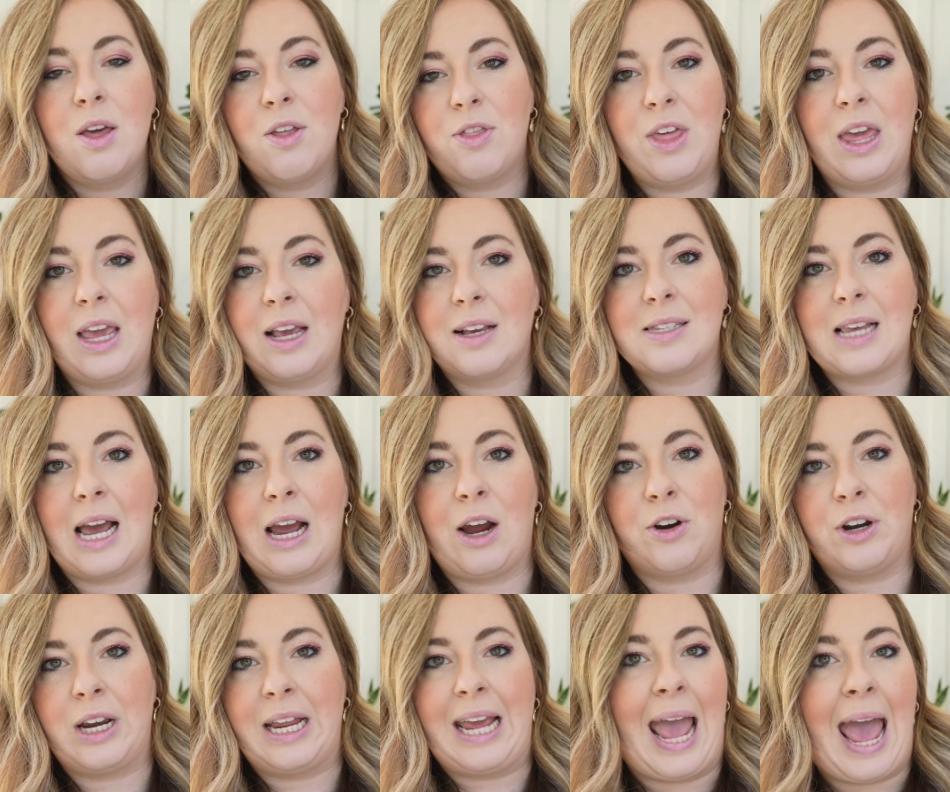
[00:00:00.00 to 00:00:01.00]
things I
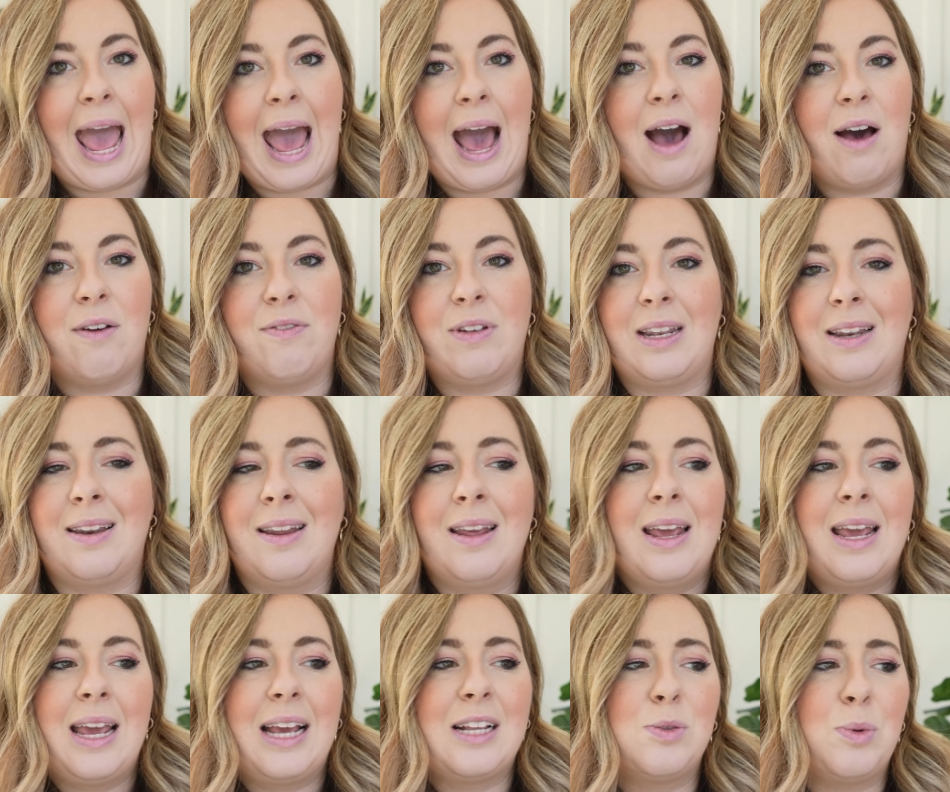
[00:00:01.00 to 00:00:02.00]
already have, and
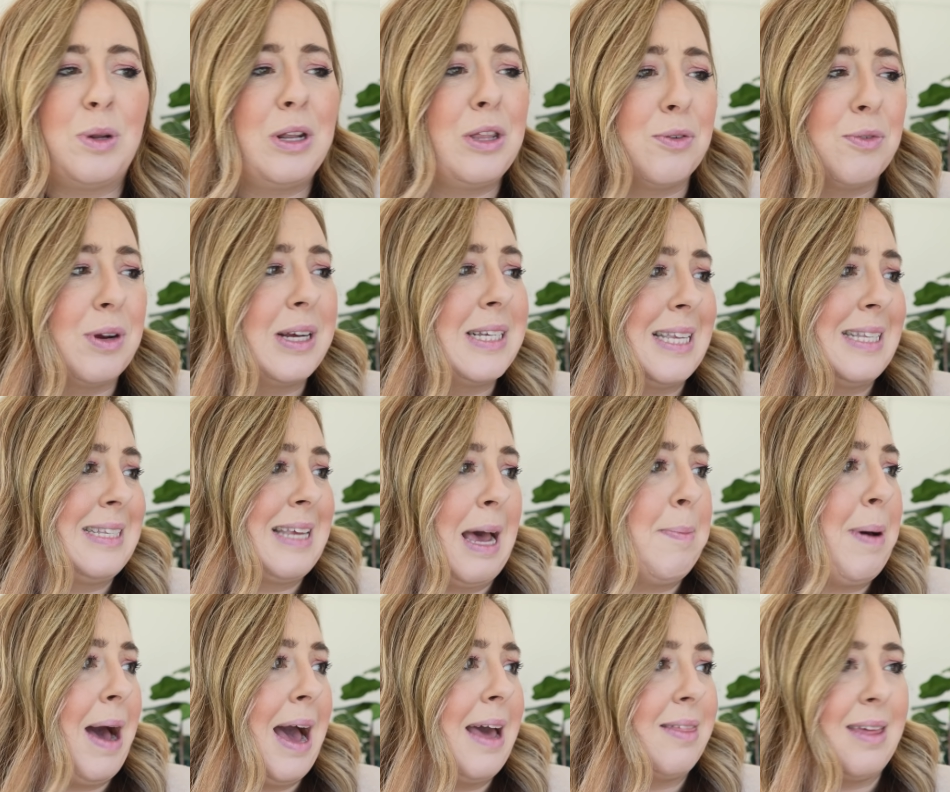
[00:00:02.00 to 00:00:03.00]
it's one of the reasons I
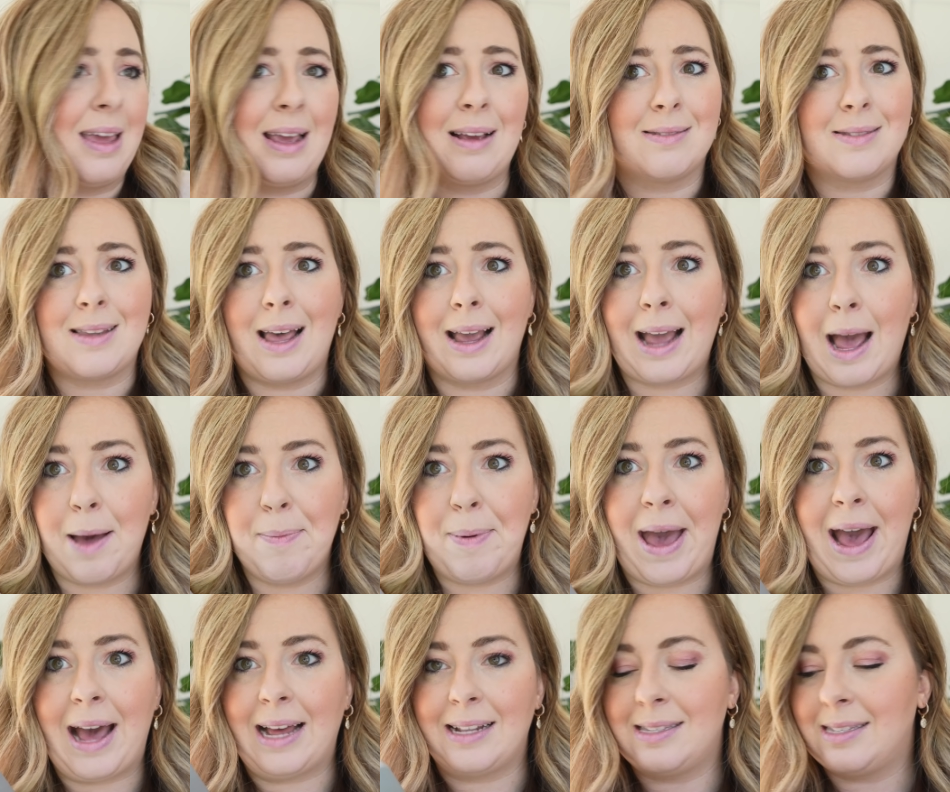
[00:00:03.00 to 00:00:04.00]
buy things like
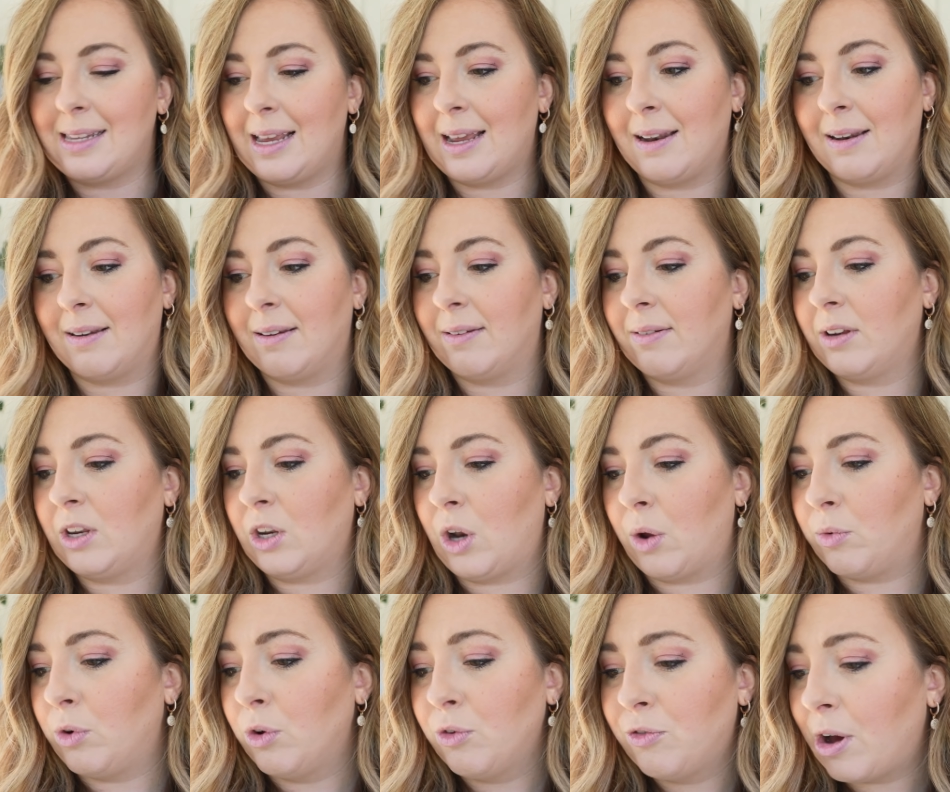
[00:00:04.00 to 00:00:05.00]
iPads and, you know,
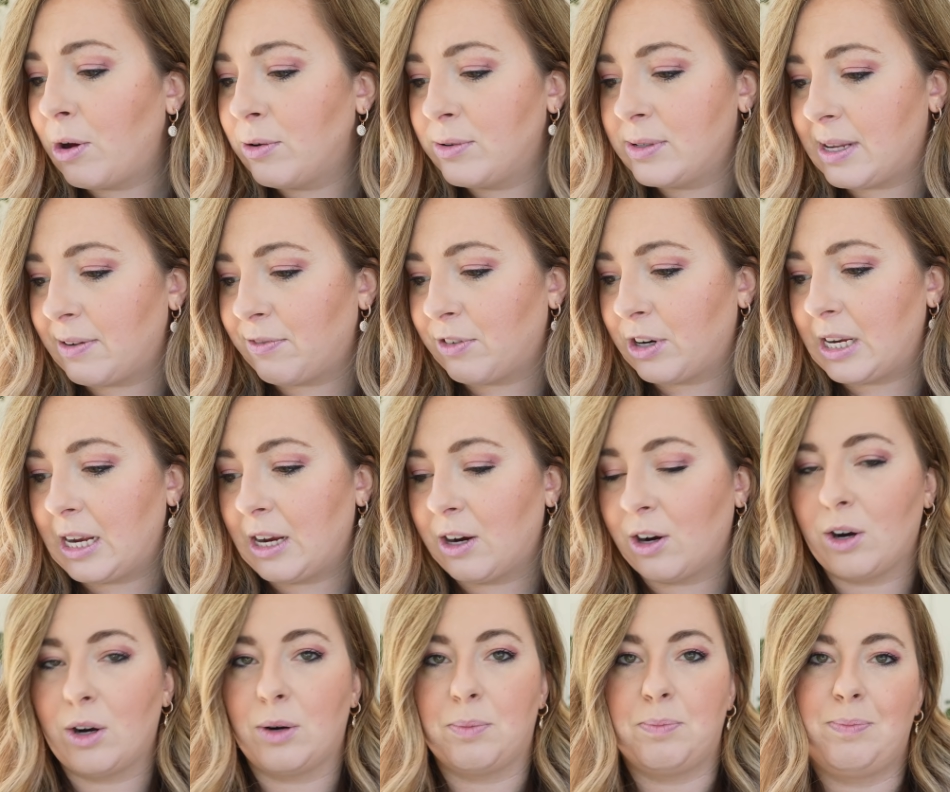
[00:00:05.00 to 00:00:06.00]
new phones every
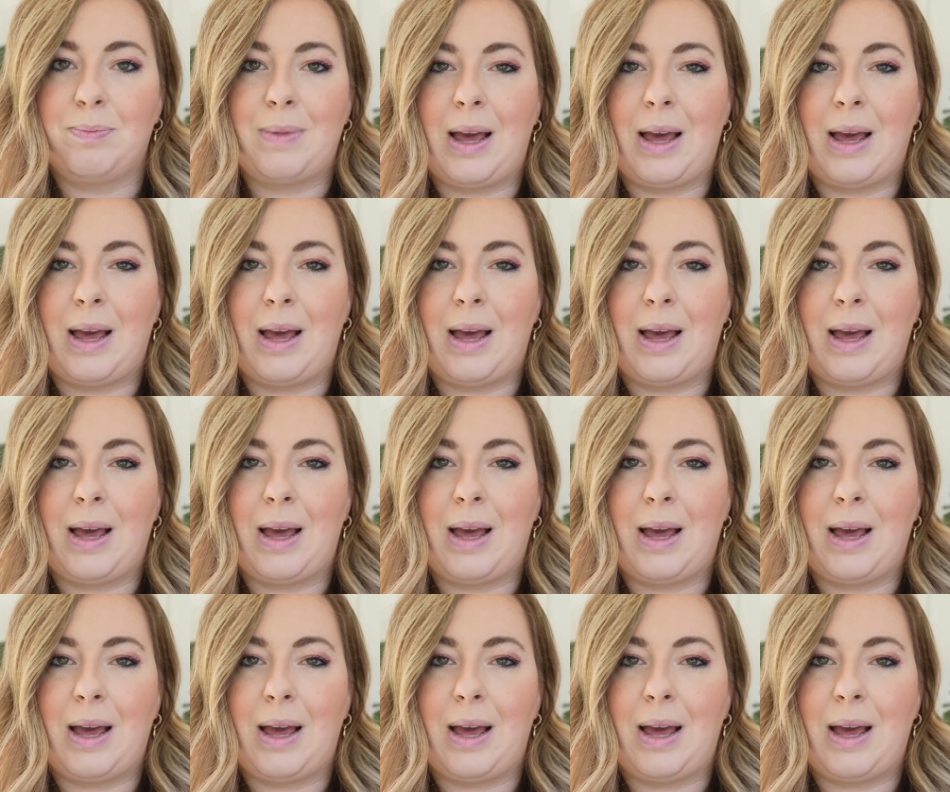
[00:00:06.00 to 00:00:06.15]
year.